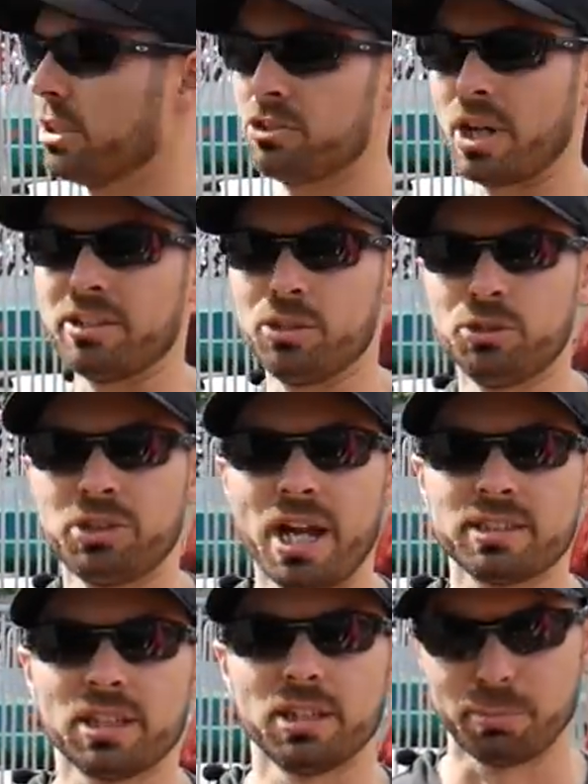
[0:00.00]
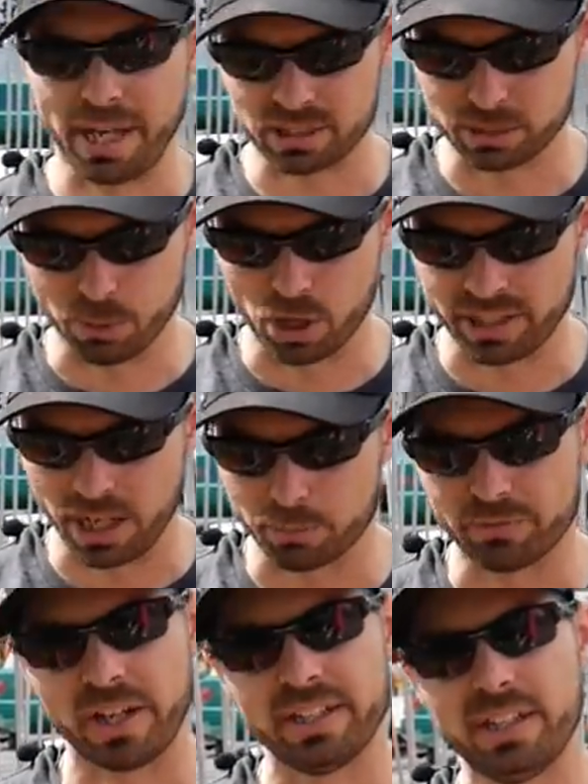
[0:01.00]
gonna try two shots on the basketball
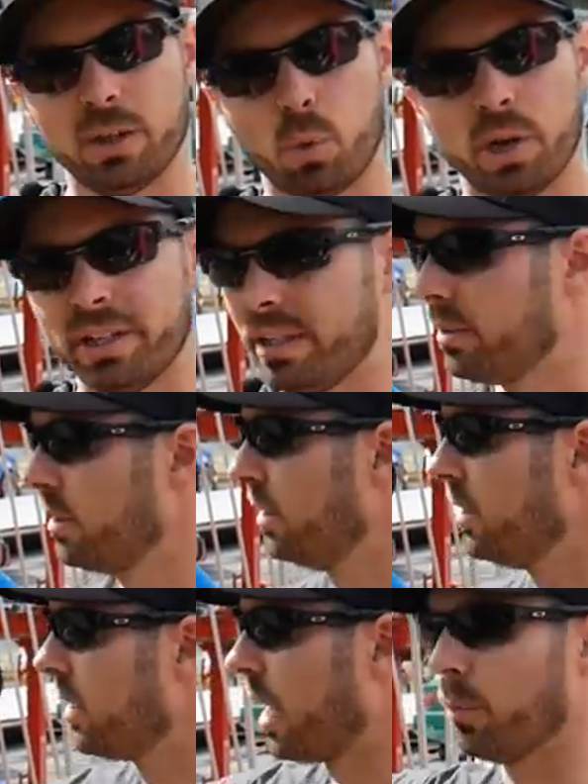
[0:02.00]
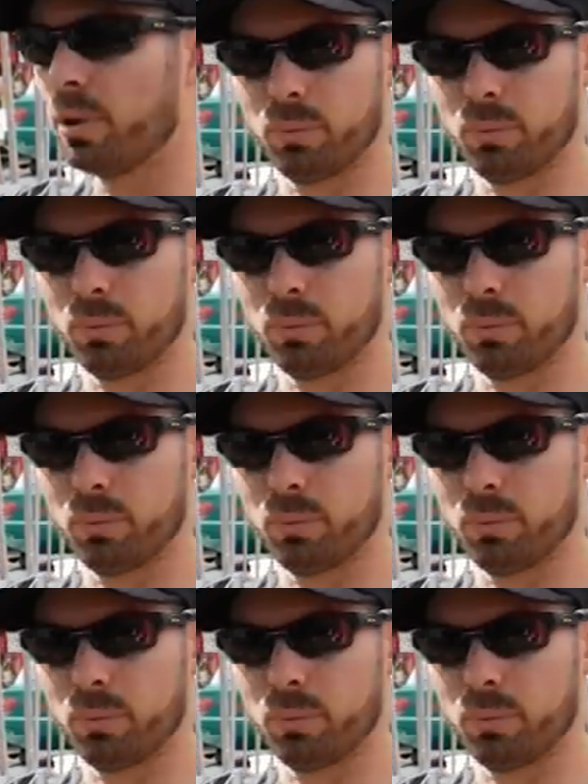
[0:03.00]
game. If I can get one in, I